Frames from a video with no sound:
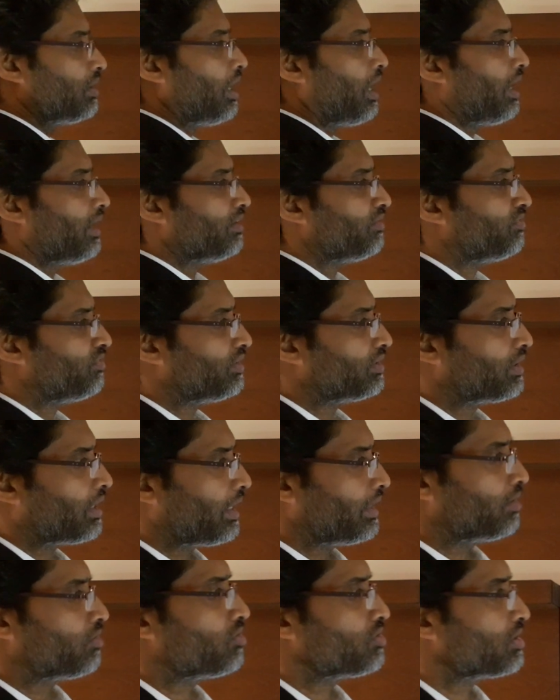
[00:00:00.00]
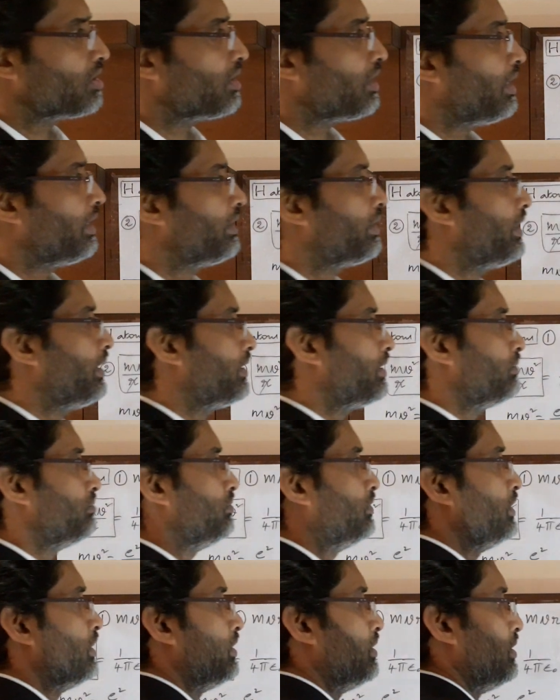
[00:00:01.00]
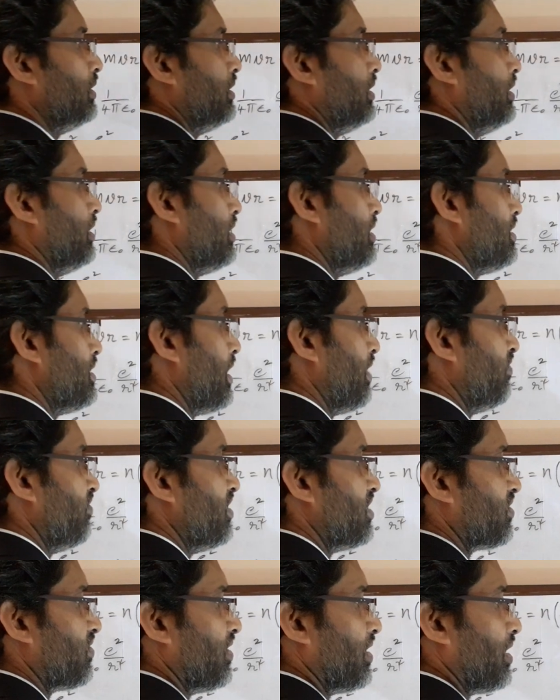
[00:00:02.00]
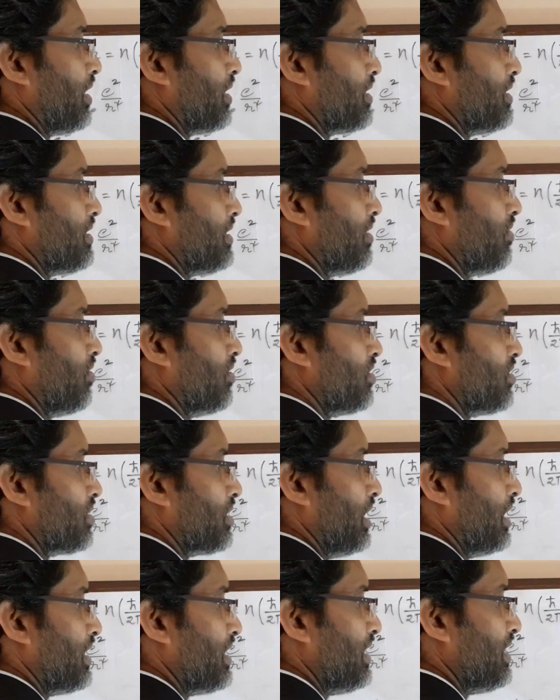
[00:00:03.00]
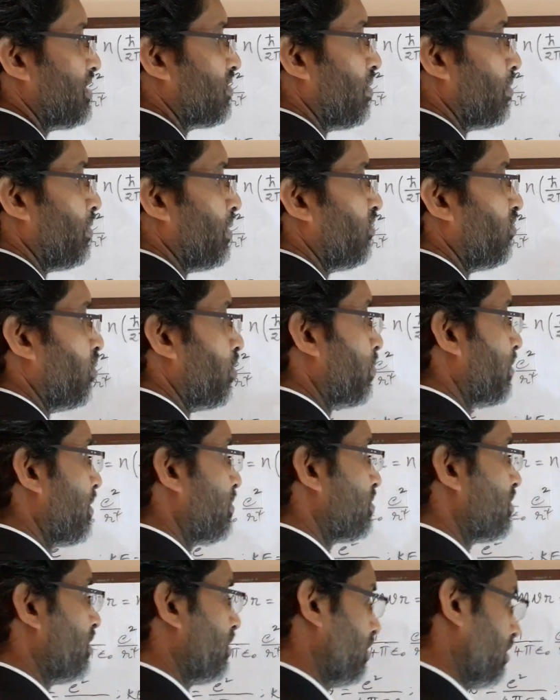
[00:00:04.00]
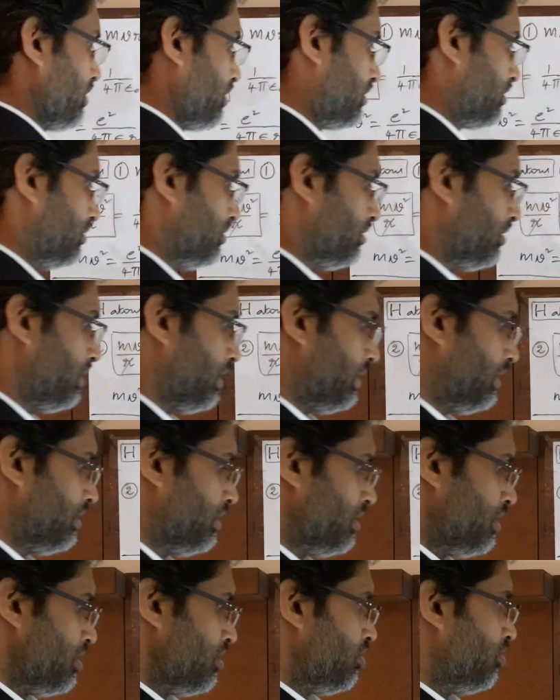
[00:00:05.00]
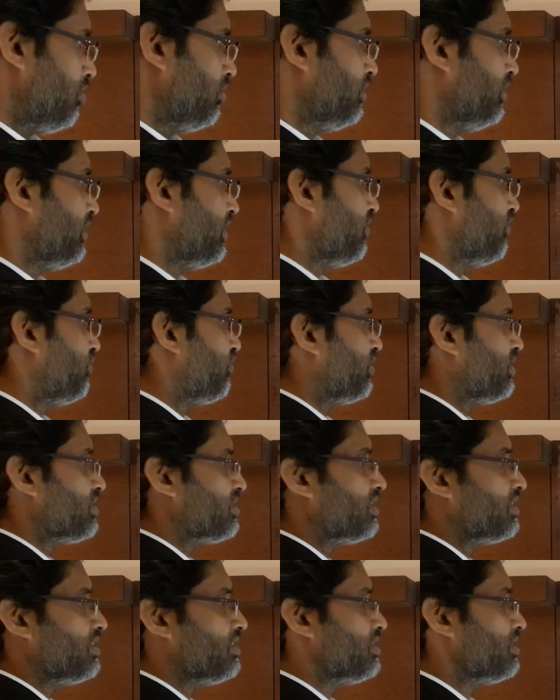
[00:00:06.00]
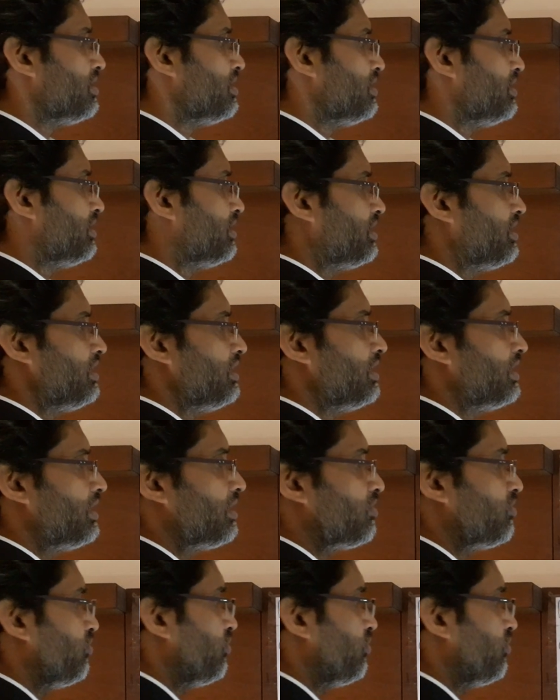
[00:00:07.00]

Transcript: And for hydrogen-like atom, it is mv square r is equal to Ze square by 4 pi epsilon naught. Right? Only difference it is here